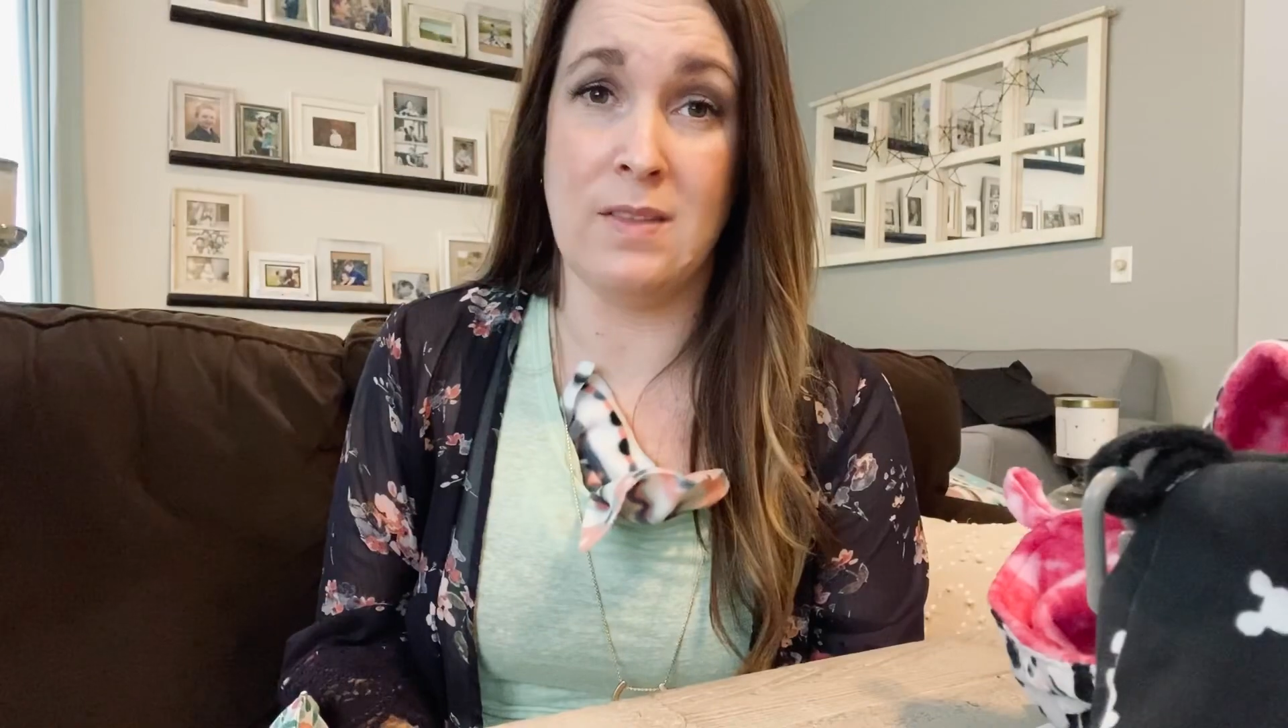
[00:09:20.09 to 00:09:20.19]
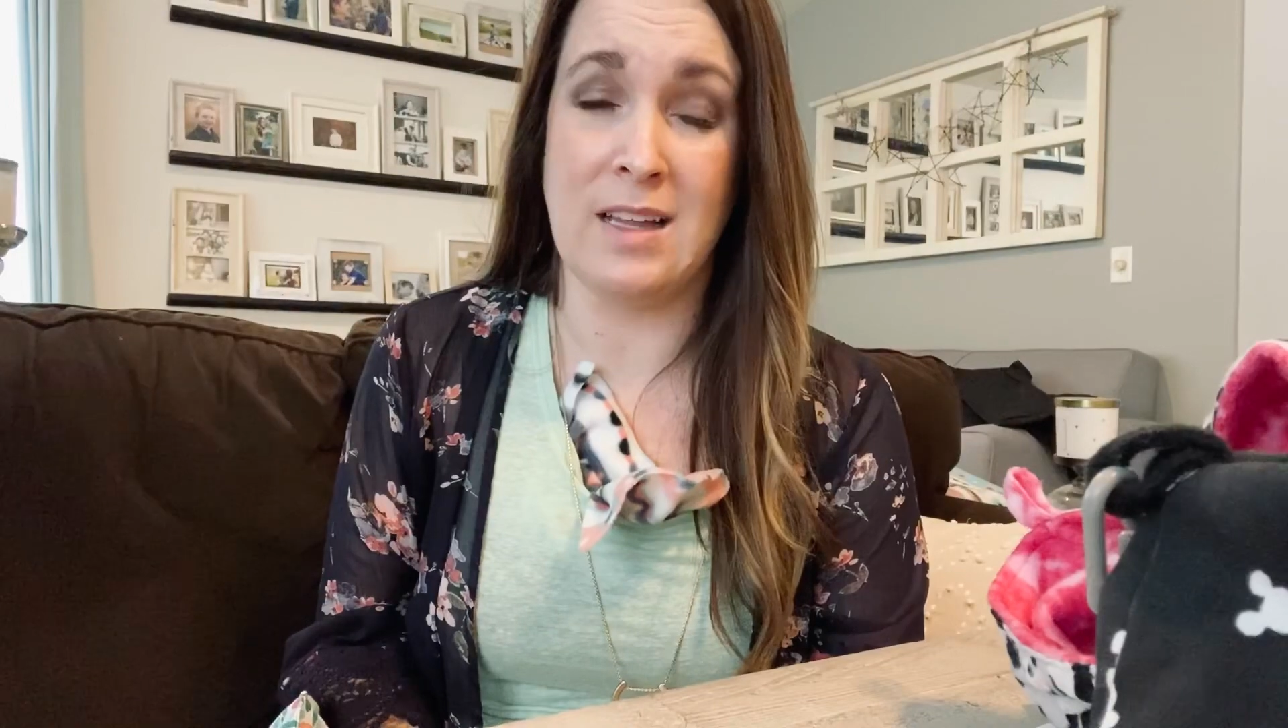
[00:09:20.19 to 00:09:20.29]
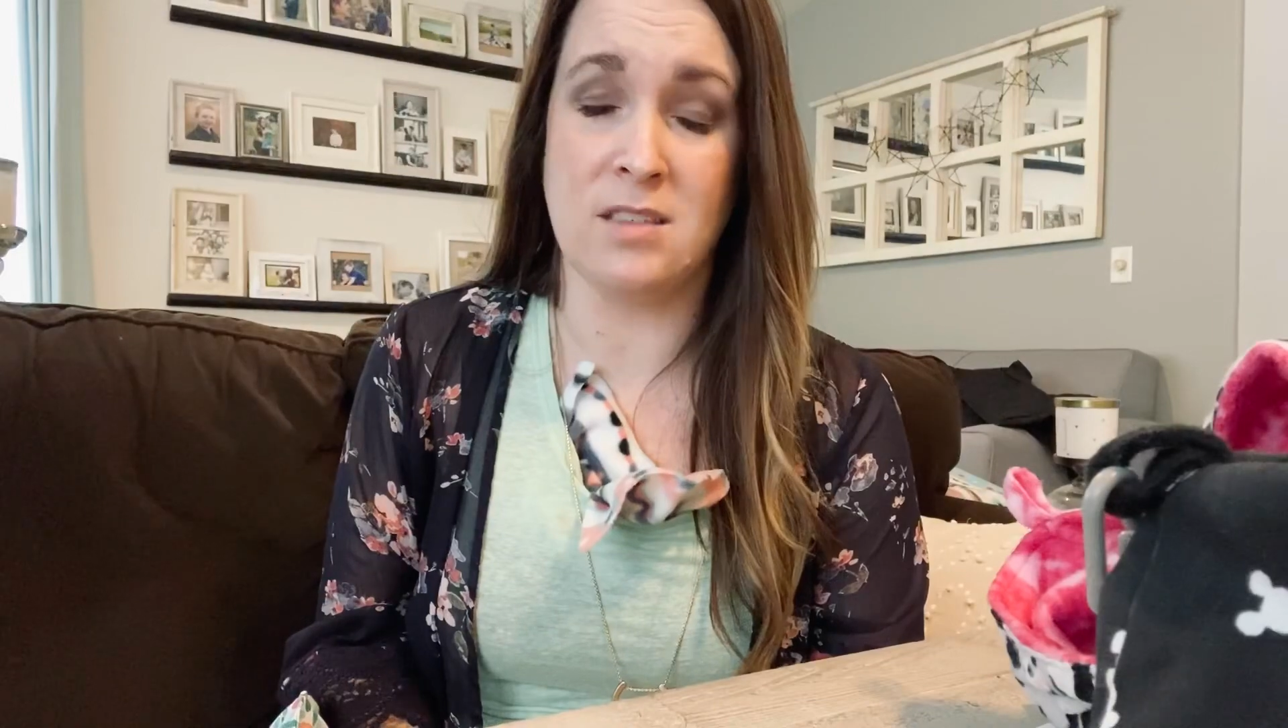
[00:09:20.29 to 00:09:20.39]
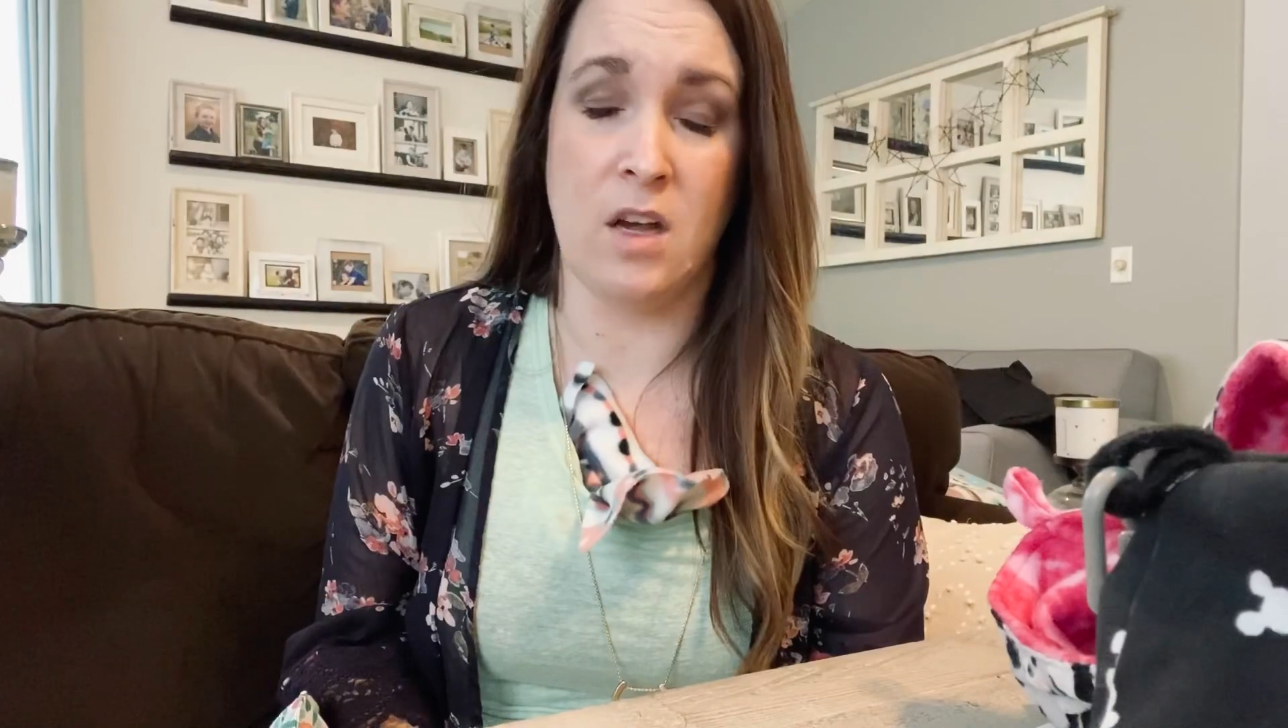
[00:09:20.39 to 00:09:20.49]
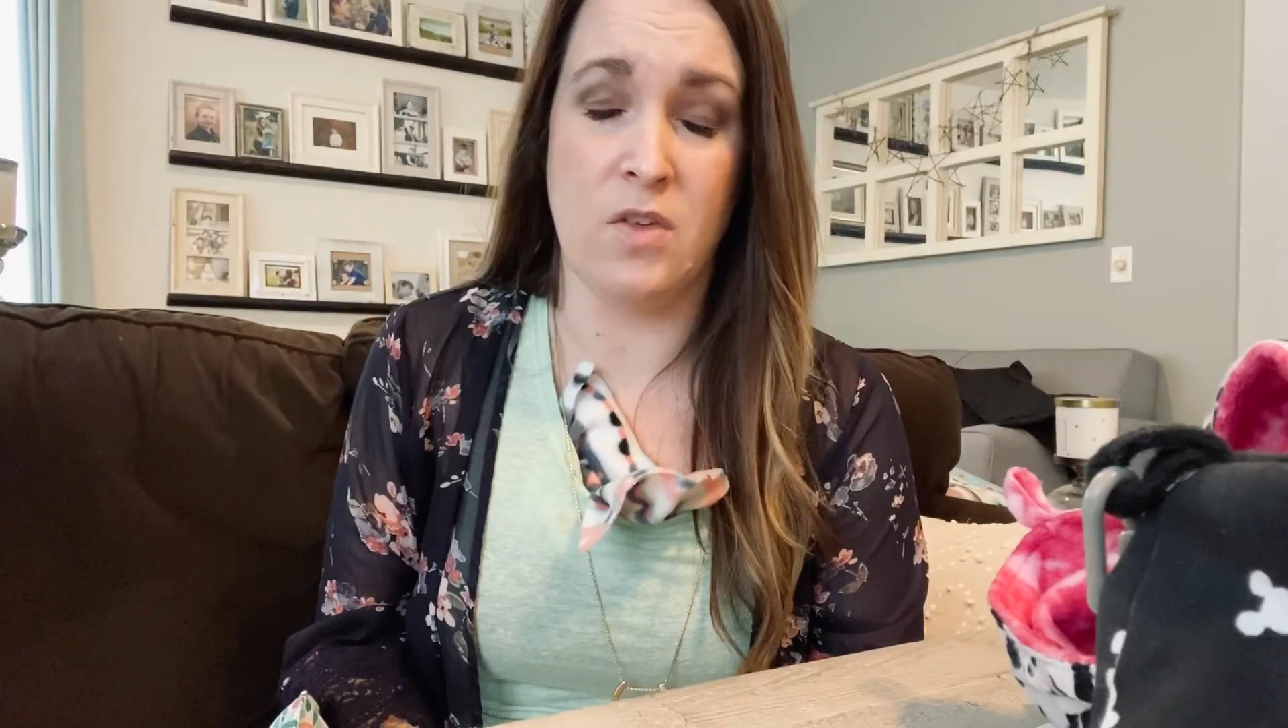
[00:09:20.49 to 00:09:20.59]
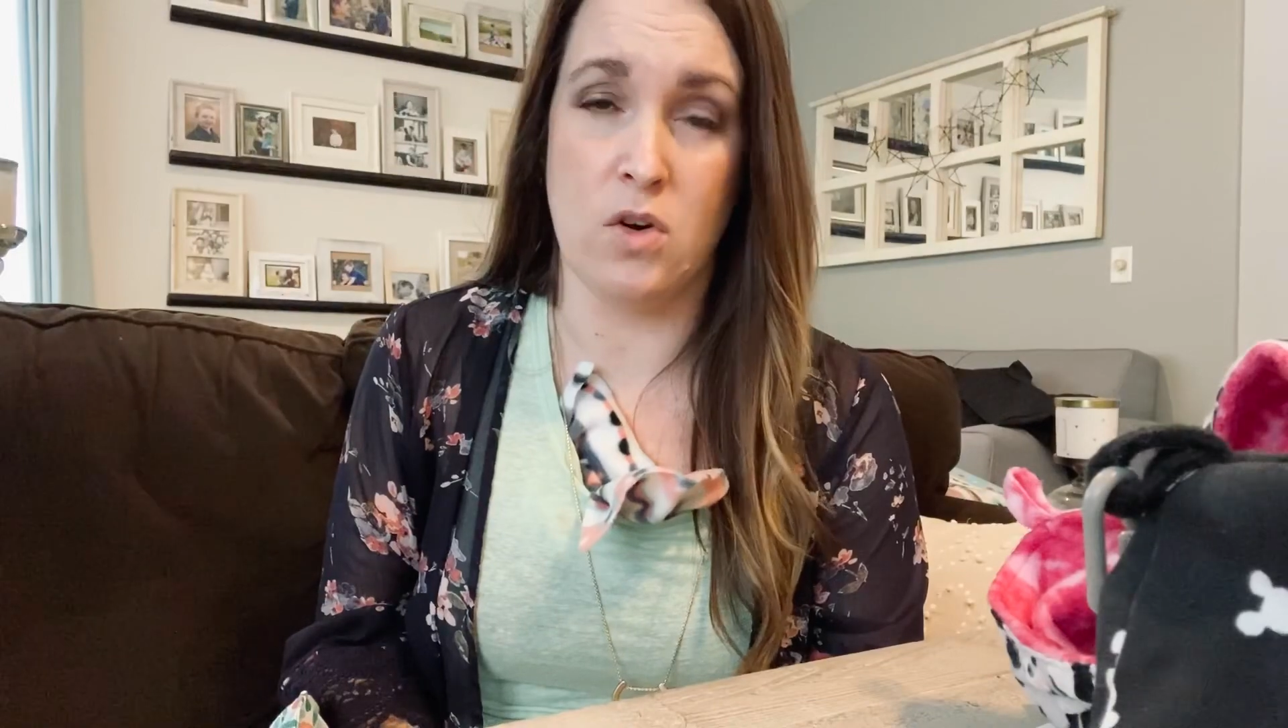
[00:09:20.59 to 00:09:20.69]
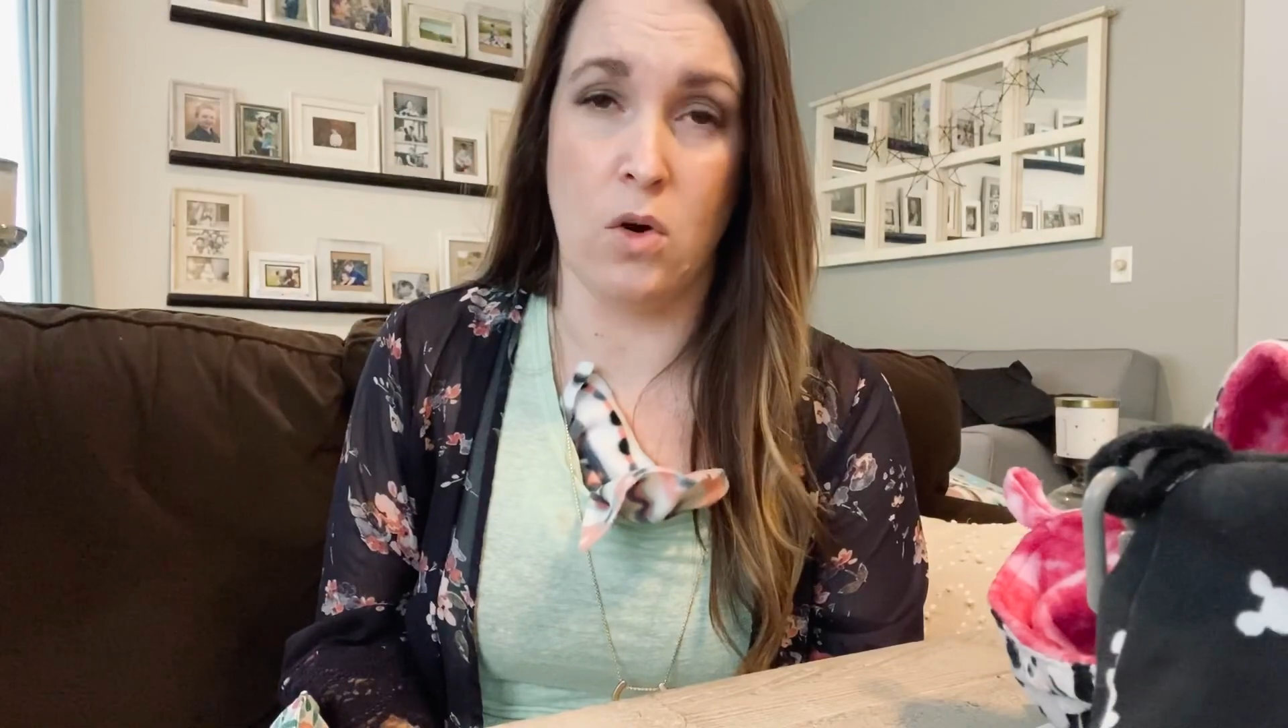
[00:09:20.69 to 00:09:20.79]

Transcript: that's not your